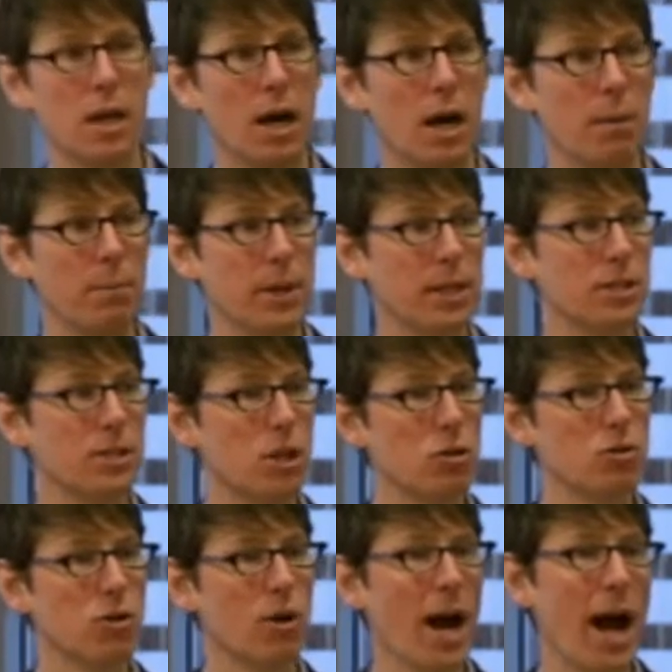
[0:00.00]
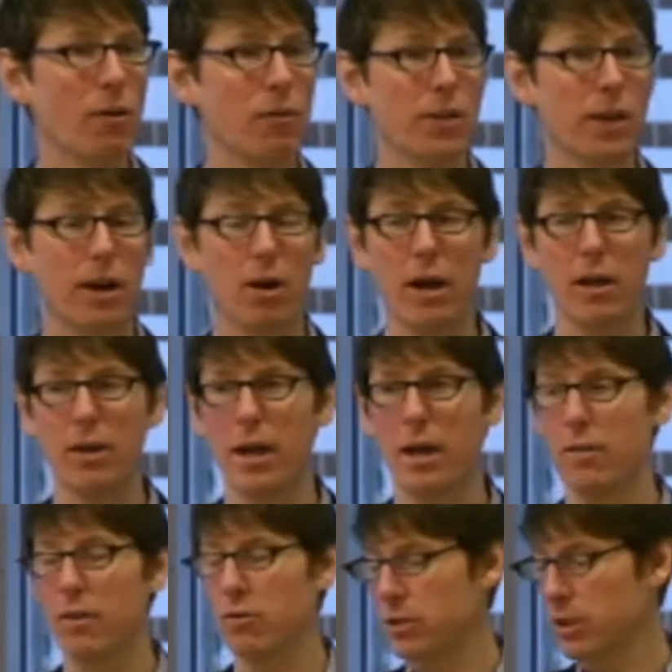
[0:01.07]
uh, because those are out there and,
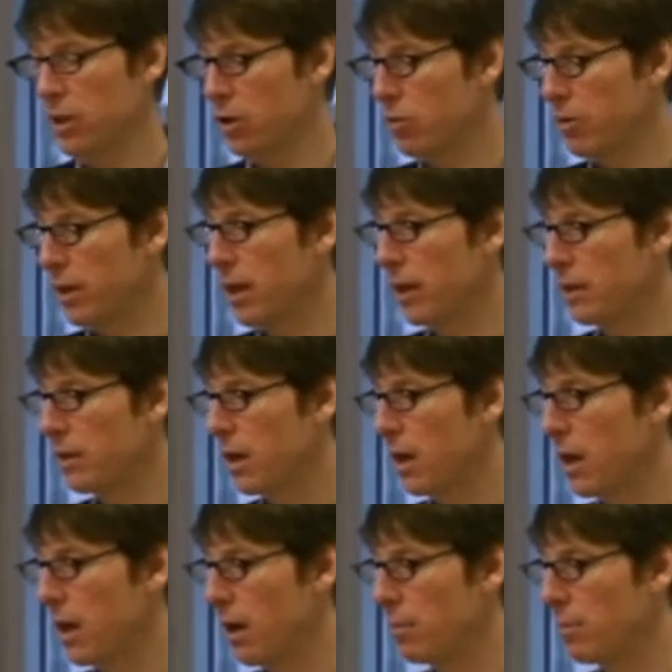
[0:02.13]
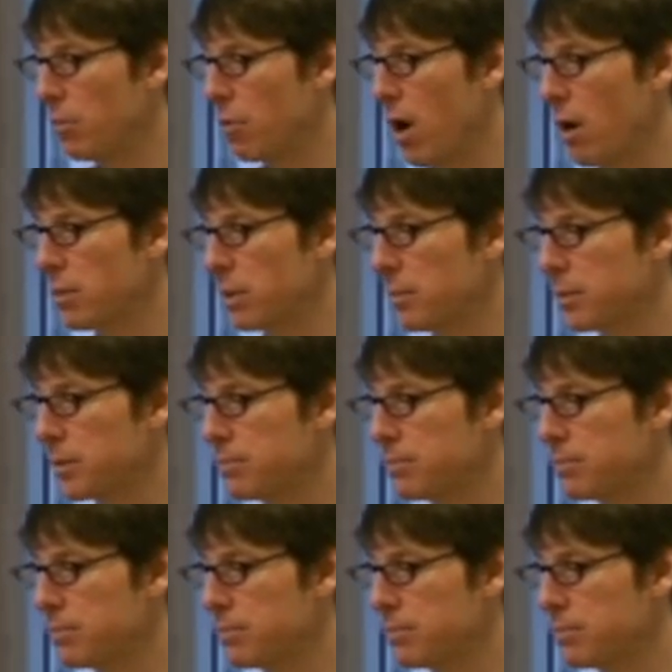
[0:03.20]
and those can create uh, problems.